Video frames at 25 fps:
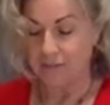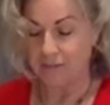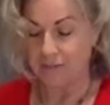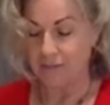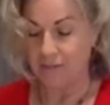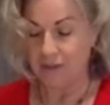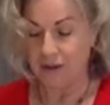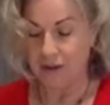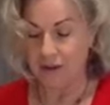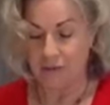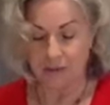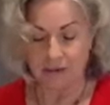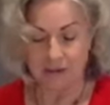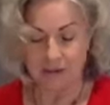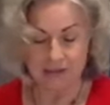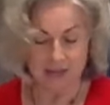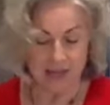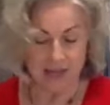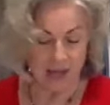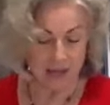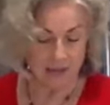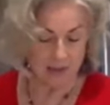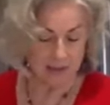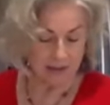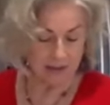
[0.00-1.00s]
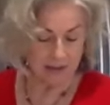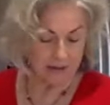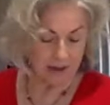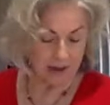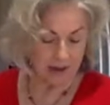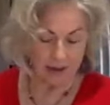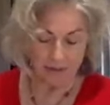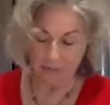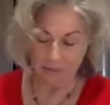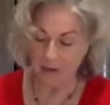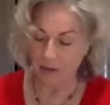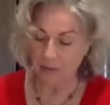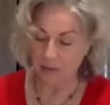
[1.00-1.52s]
various other
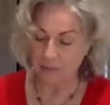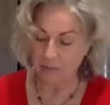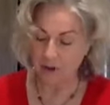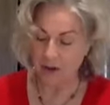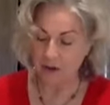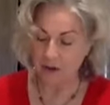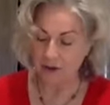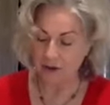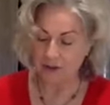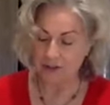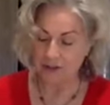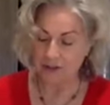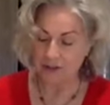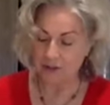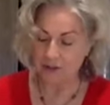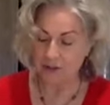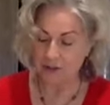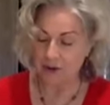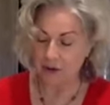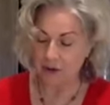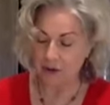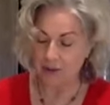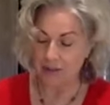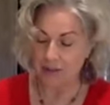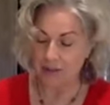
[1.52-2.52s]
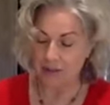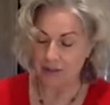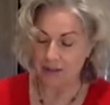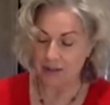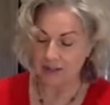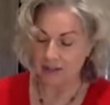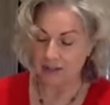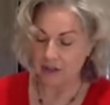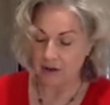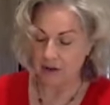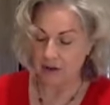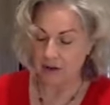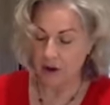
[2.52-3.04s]
components could go in there.
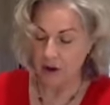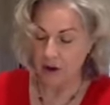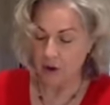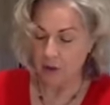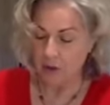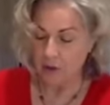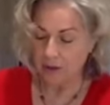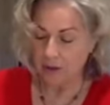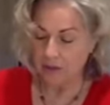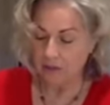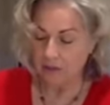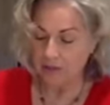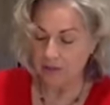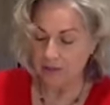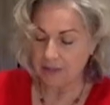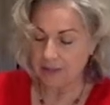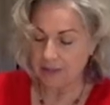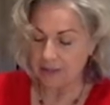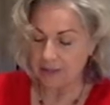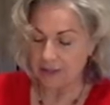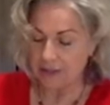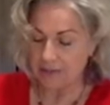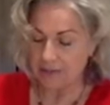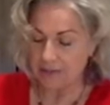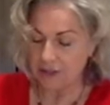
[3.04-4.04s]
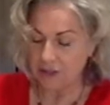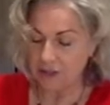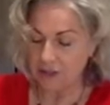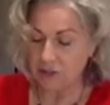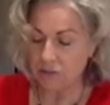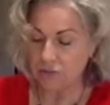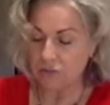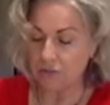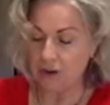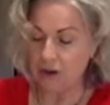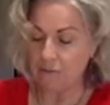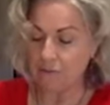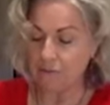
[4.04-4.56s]
So what I've done is I've
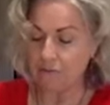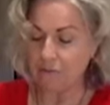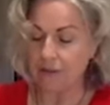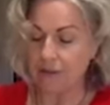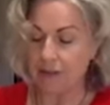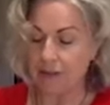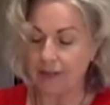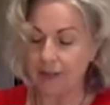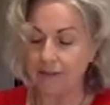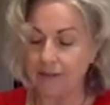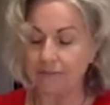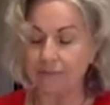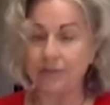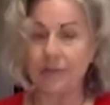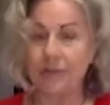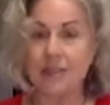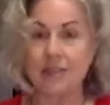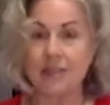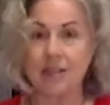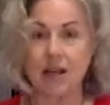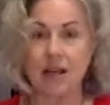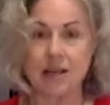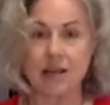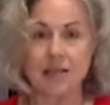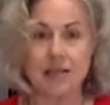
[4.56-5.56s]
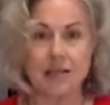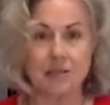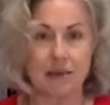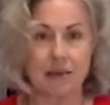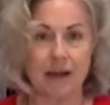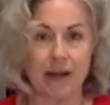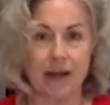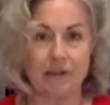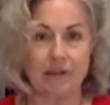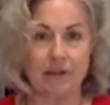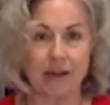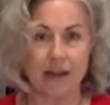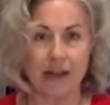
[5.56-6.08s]
just roughly sliced my
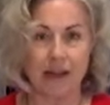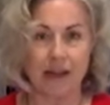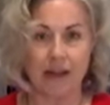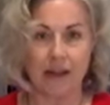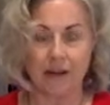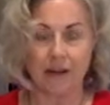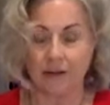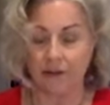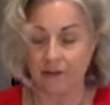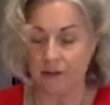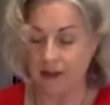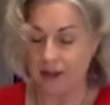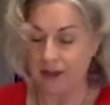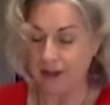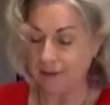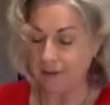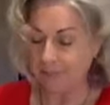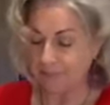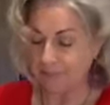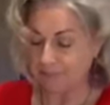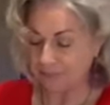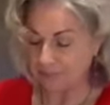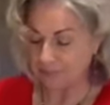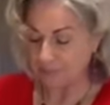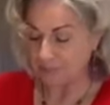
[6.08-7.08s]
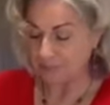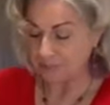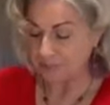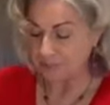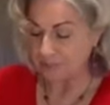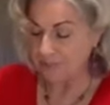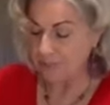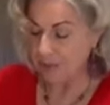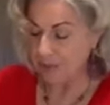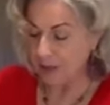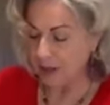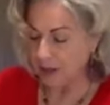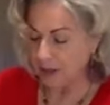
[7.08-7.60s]
avocado there,
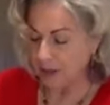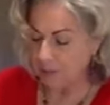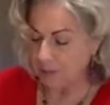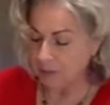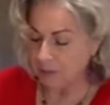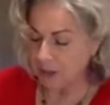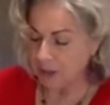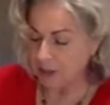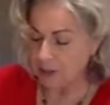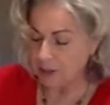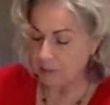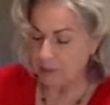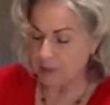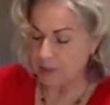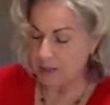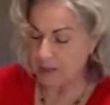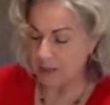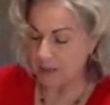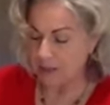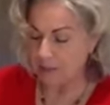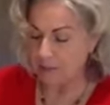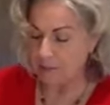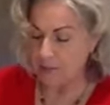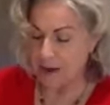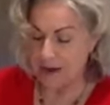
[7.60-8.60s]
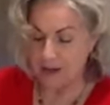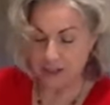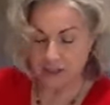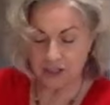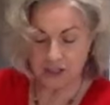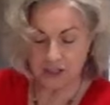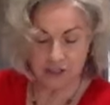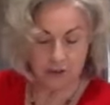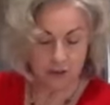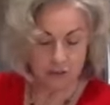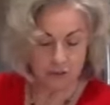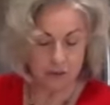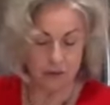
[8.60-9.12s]
and I'm going to begin
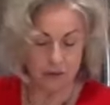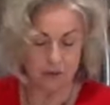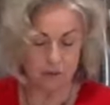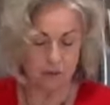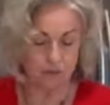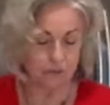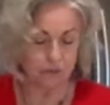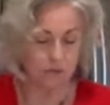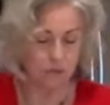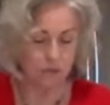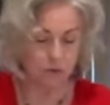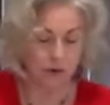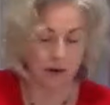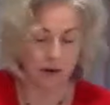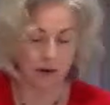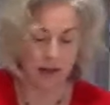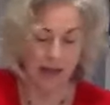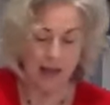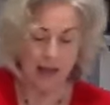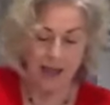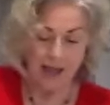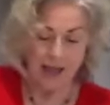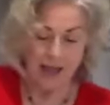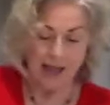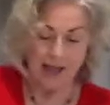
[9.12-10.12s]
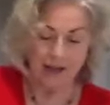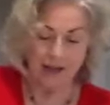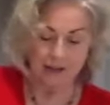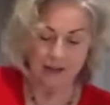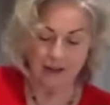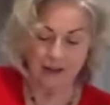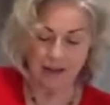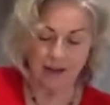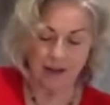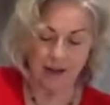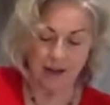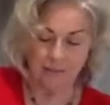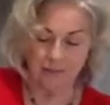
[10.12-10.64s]
mashing it with the fork. And
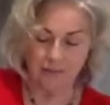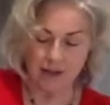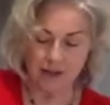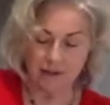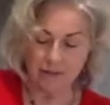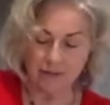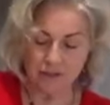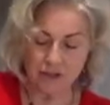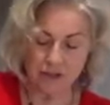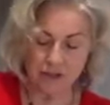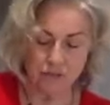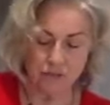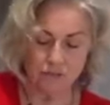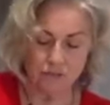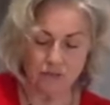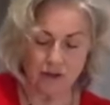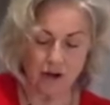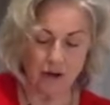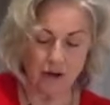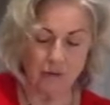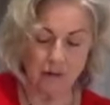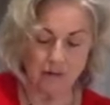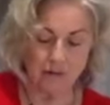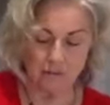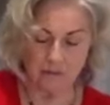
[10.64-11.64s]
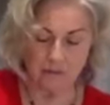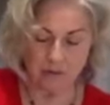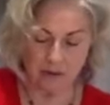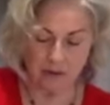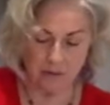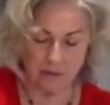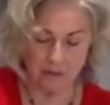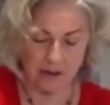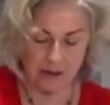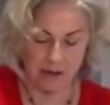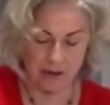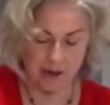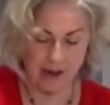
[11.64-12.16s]
I've left it very,
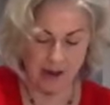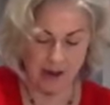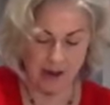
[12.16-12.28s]
very